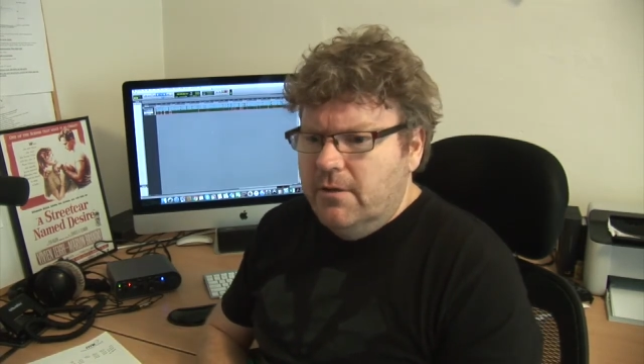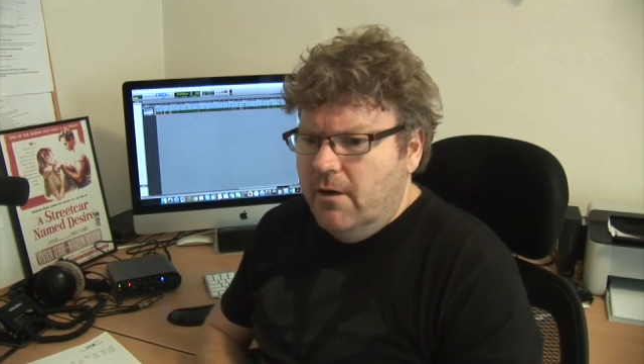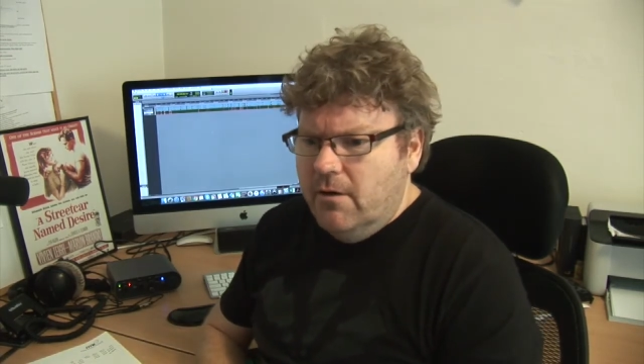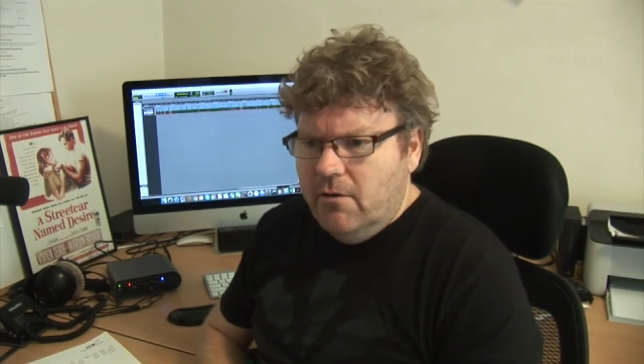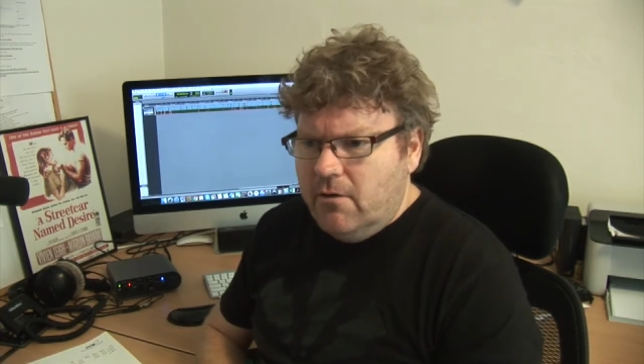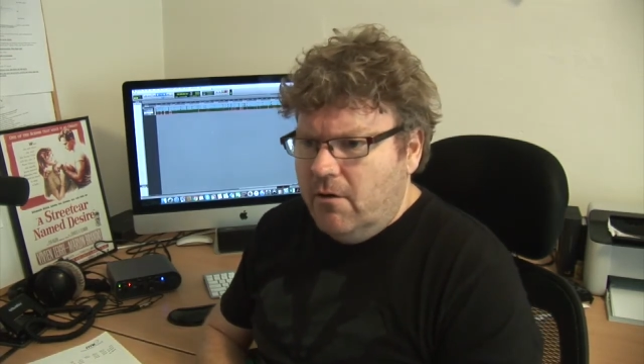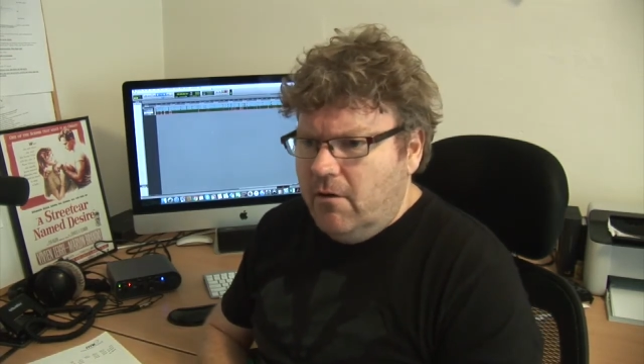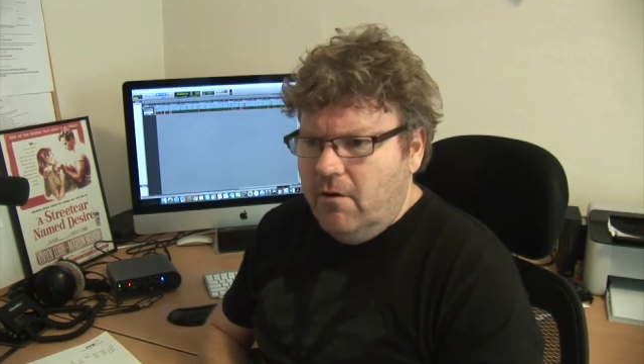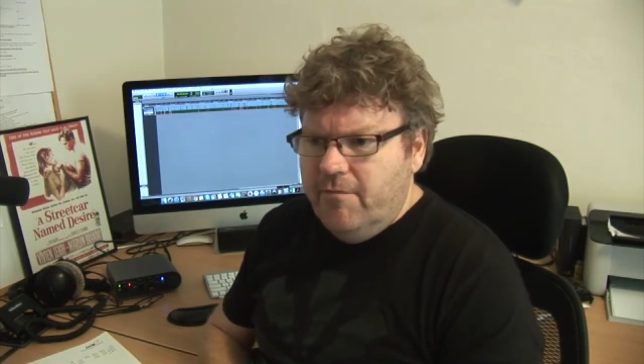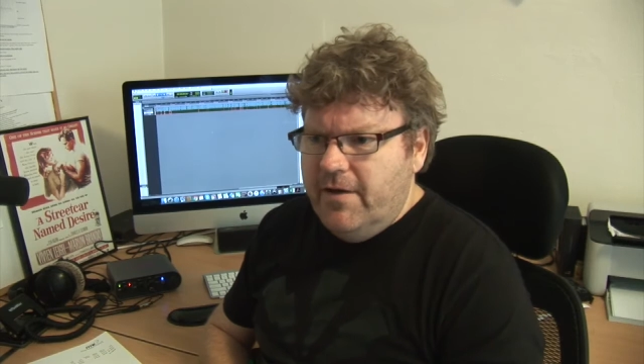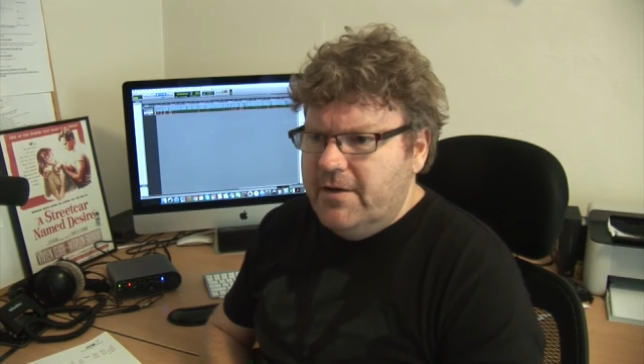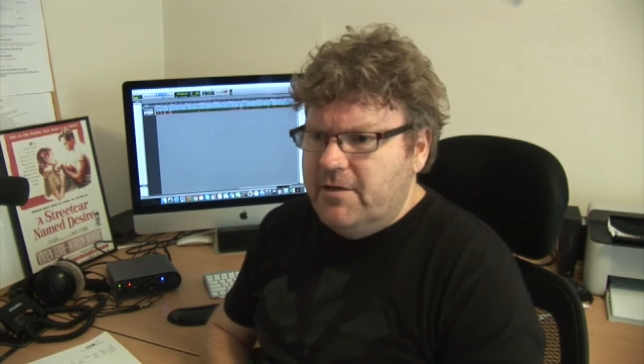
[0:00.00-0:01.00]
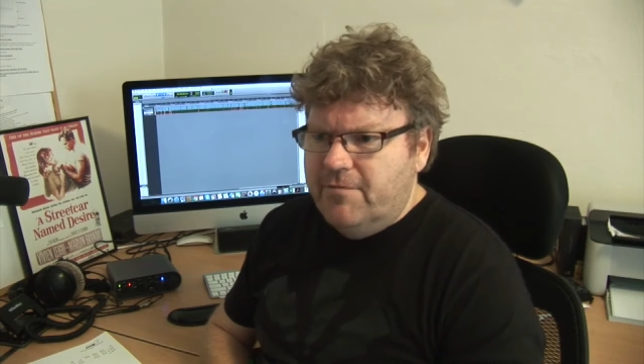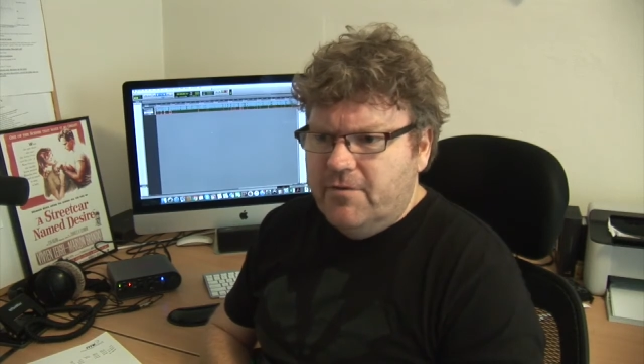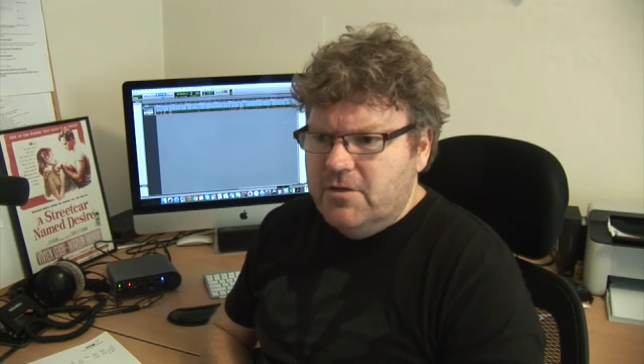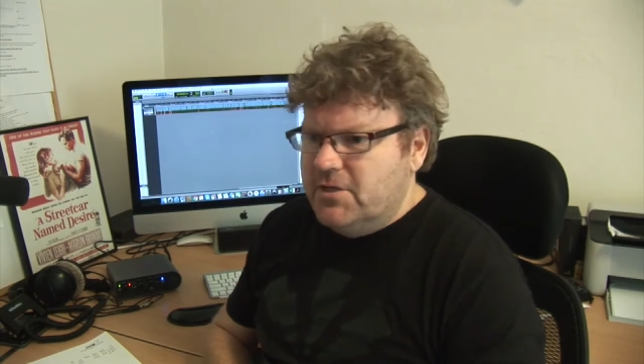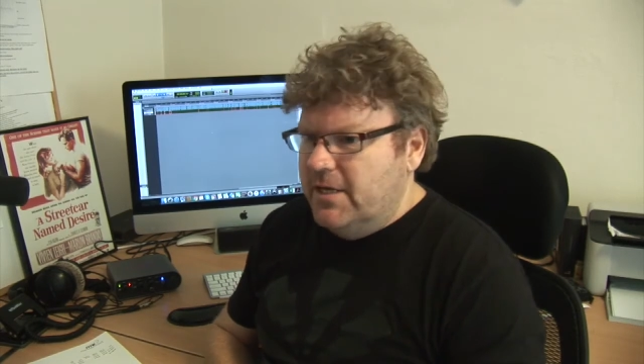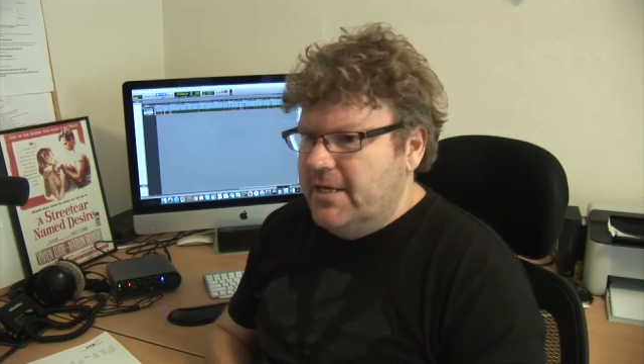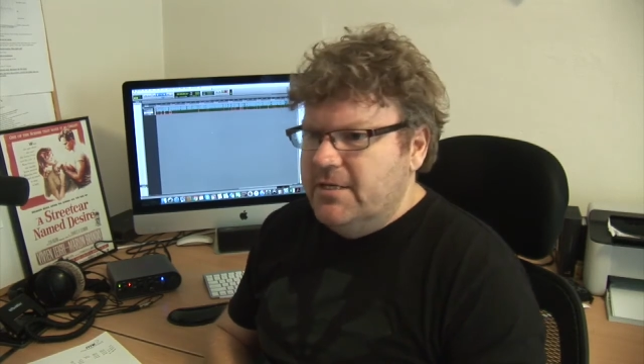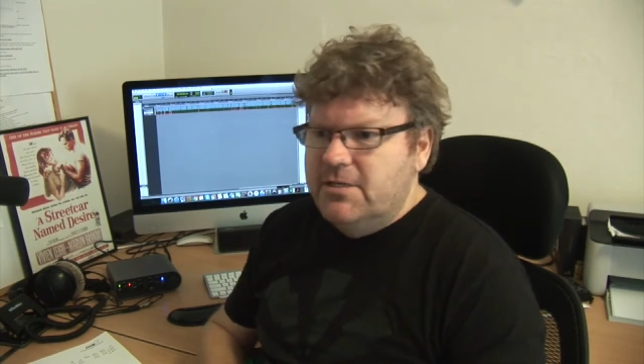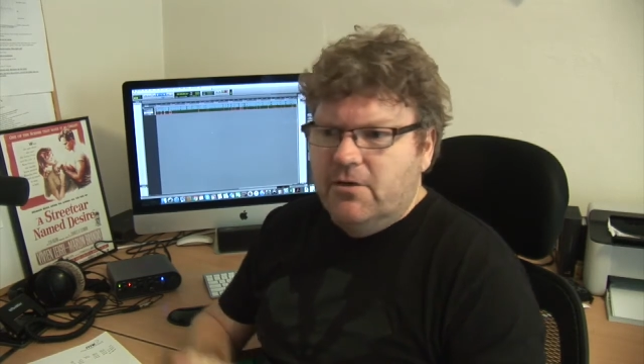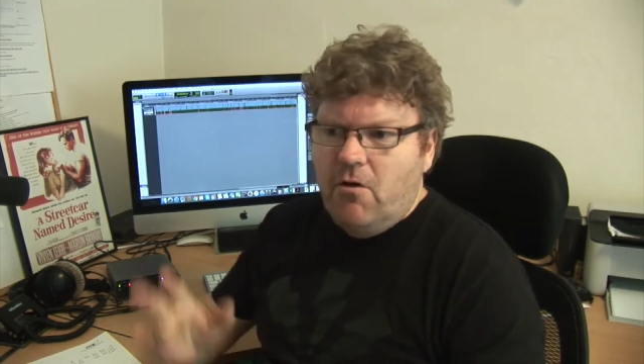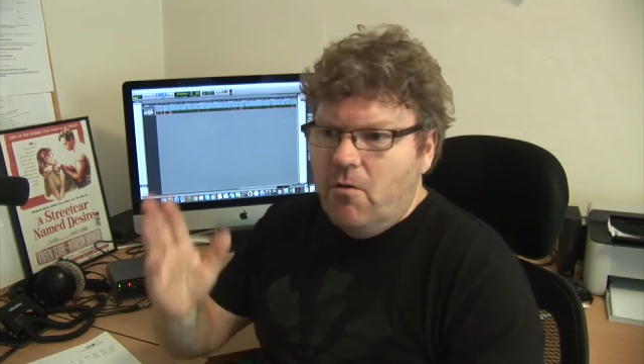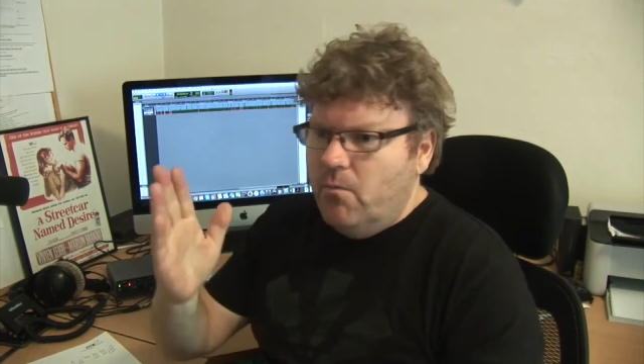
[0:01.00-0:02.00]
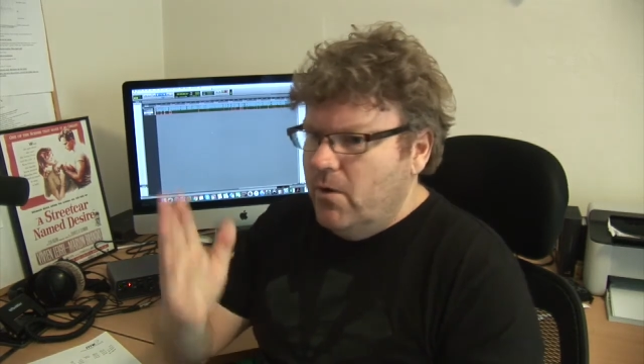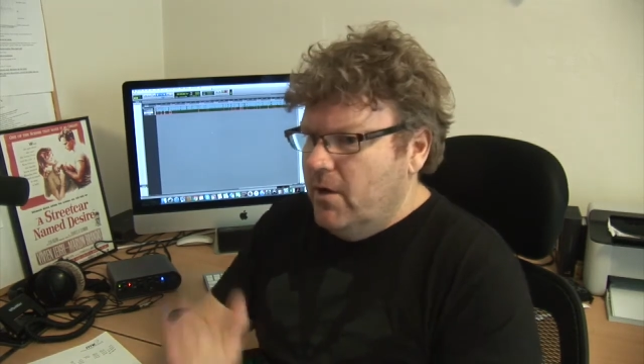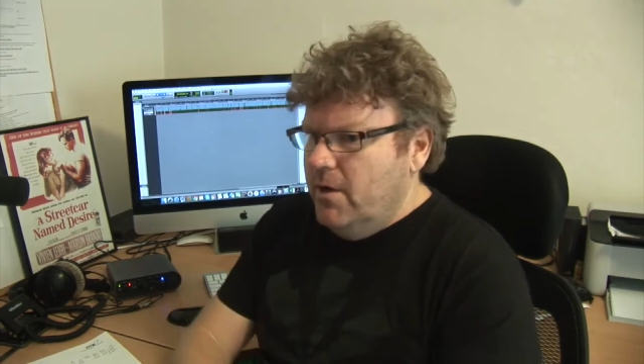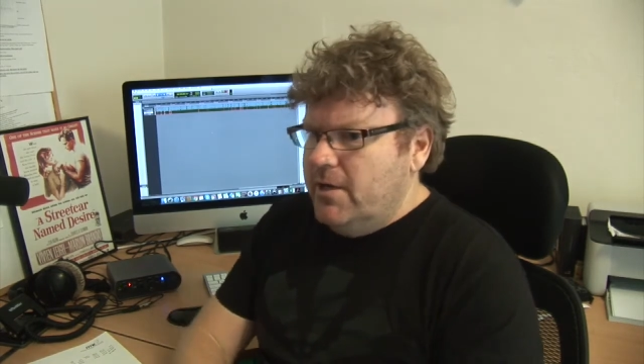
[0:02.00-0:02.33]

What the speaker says: like I've had different scenes, and